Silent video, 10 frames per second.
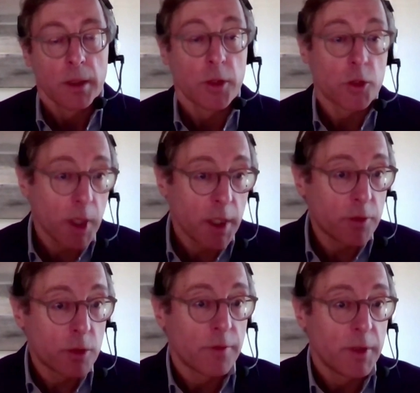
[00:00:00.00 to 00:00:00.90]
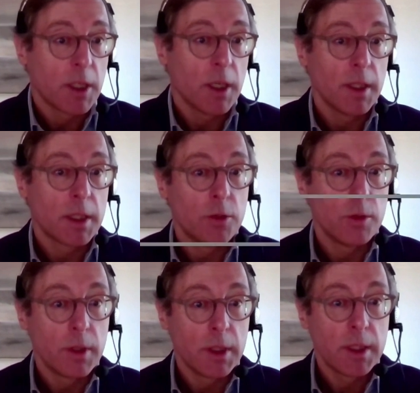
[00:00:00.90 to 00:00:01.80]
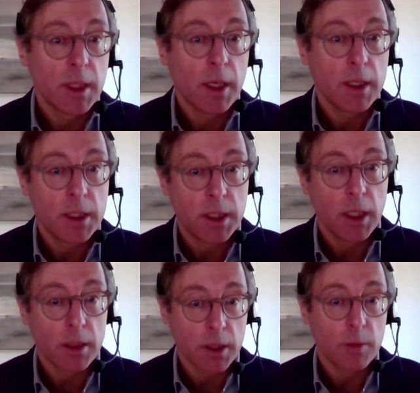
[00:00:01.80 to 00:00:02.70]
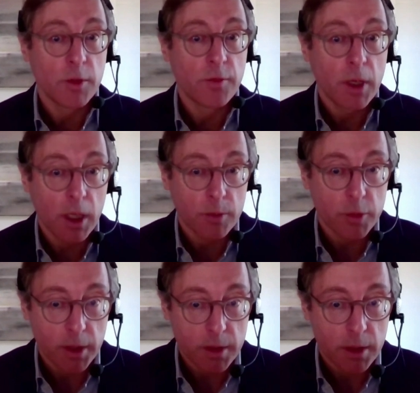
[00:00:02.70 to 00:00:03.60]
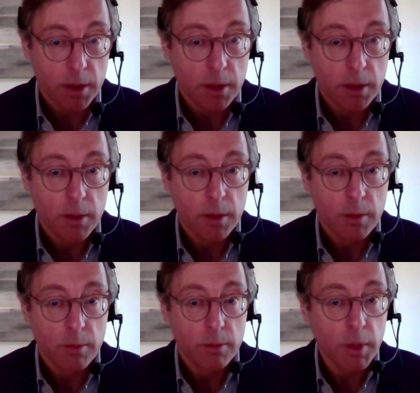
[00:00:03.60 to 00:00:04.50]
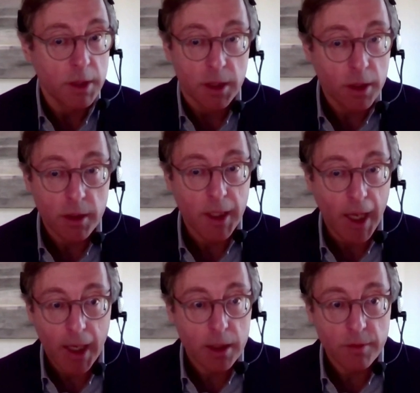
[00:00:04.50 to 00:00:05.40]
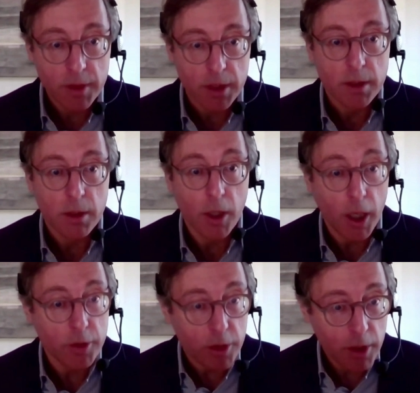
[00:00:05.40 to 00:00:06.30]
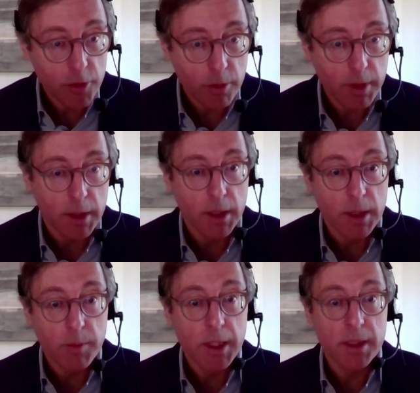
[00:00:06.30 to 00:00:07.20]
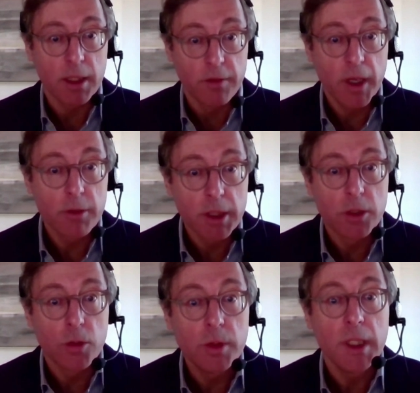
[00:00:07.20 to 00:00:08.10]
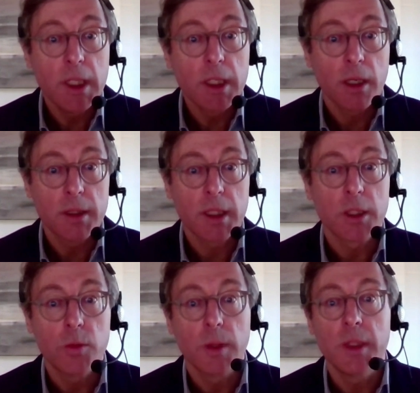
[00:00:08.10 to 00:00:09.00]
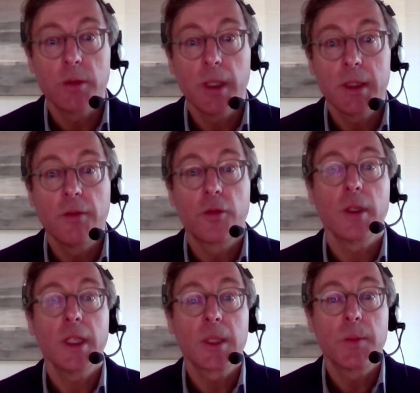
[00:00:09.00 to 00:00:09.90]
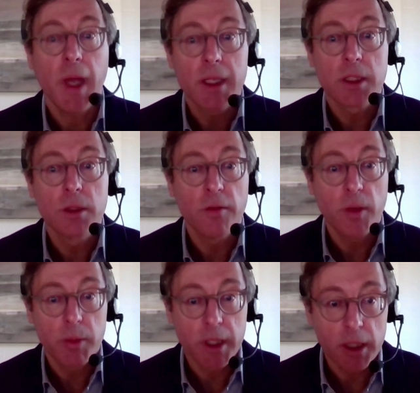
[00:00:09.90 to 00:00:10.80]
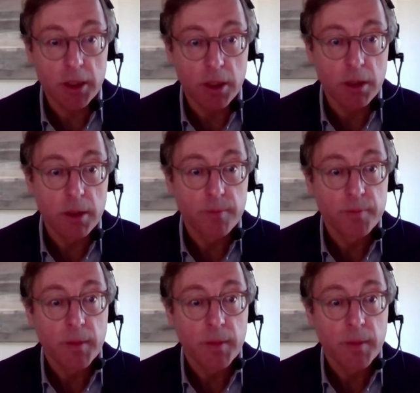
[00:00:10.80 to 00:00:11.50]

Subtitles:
The transfer of eCodecs to EU-LISA is the outcome of a long process, but it's not the end of it. On the contrary, it means that very soon eCodecs will be ready for an expansion of applications.